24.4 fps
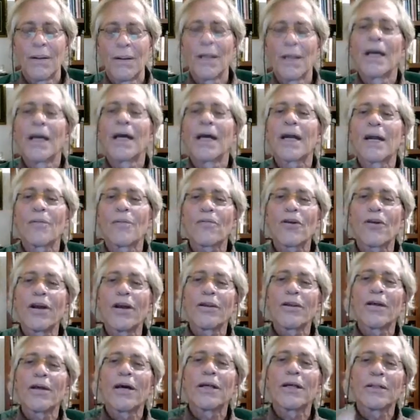And I
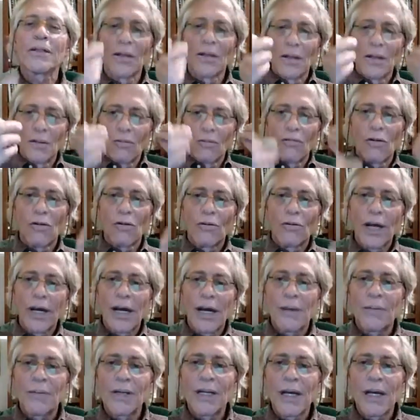pray that what will
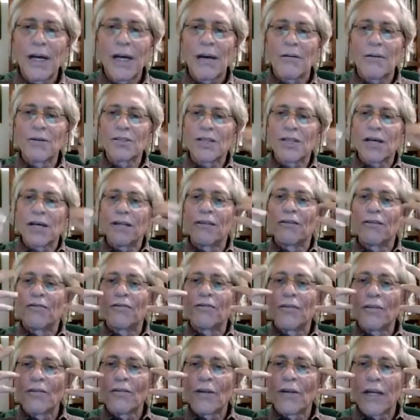happen now is that you
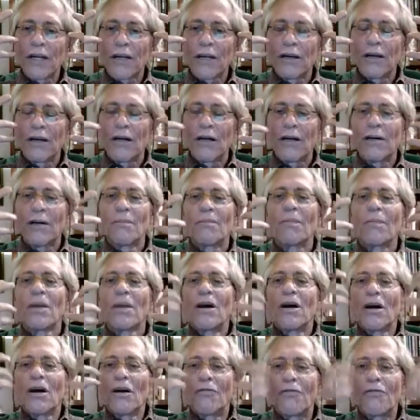feel like
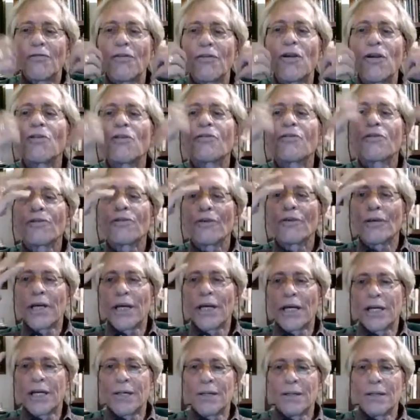a flow through your
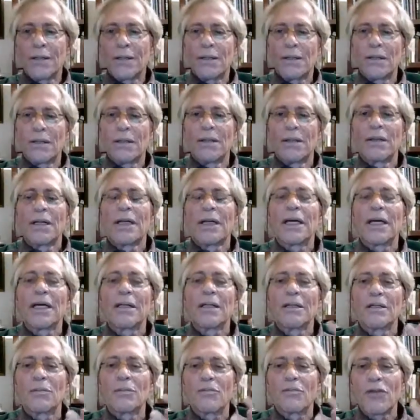head,
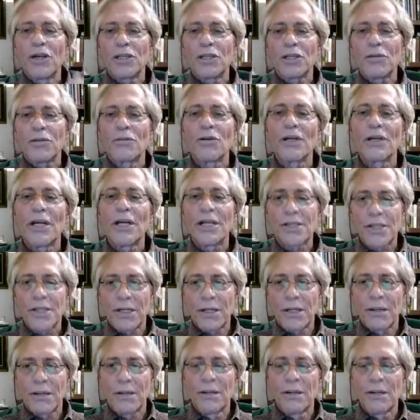and the pressure will lessen.